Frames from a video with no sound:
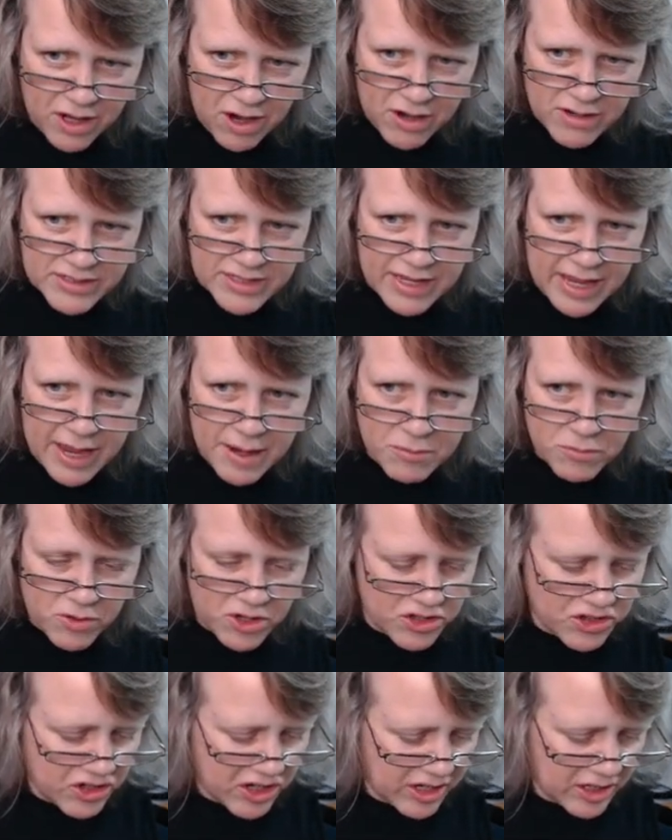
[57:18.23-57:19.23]
hard time
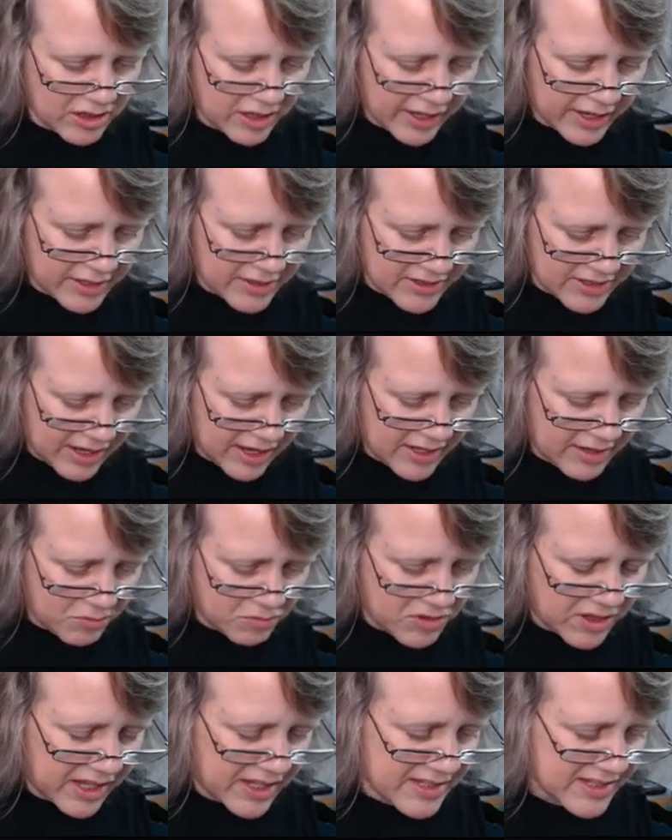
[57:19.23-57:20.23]
reaching, like, say,
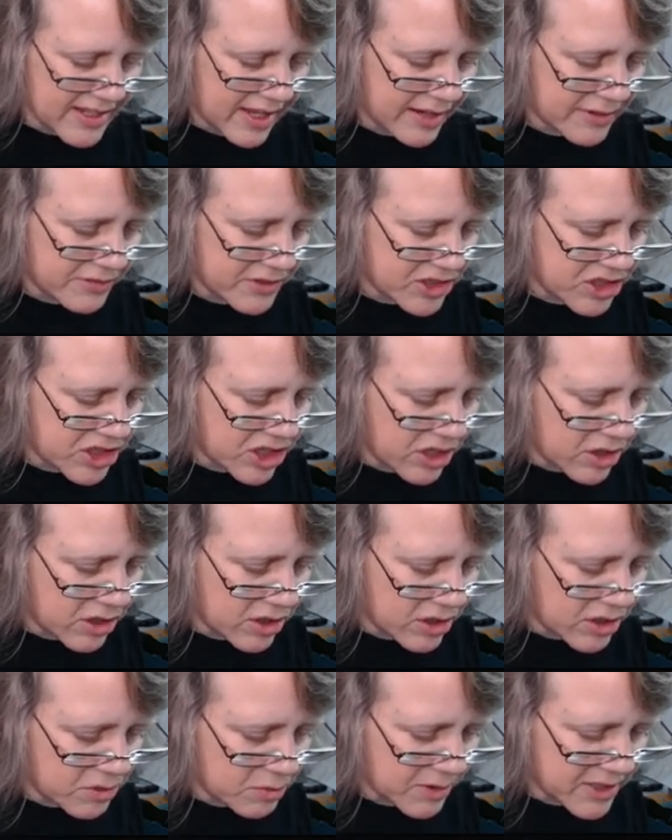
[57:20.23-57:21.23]
the inside of the
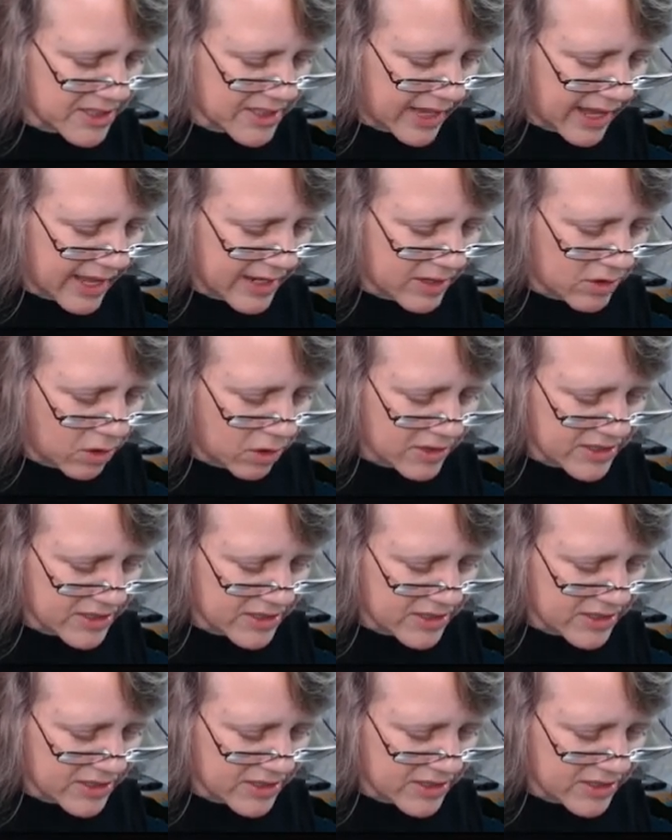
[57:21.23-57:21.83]
shield. Once I had it all